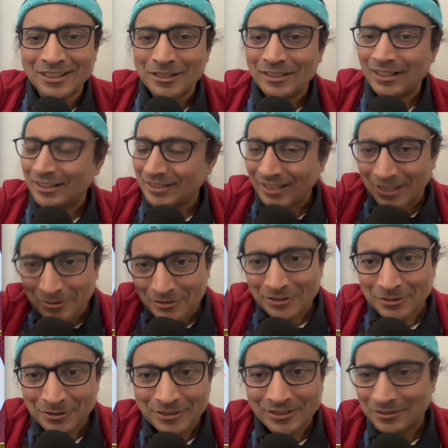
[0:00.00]
I ever
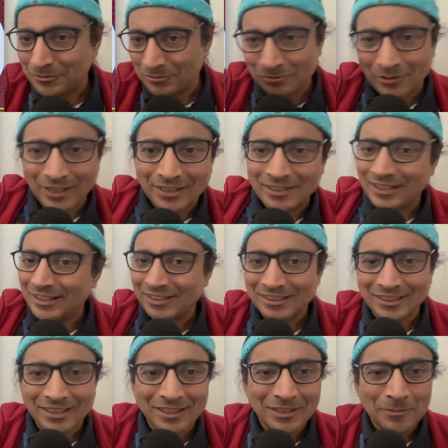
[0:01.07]
could find here
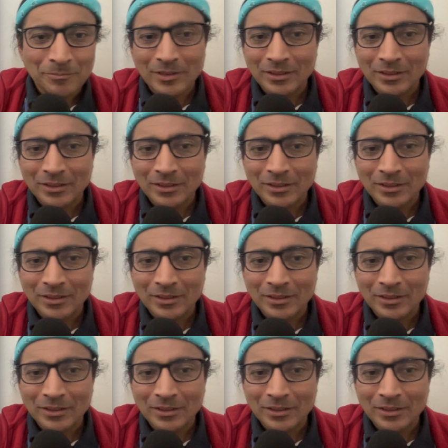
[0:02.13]
and there.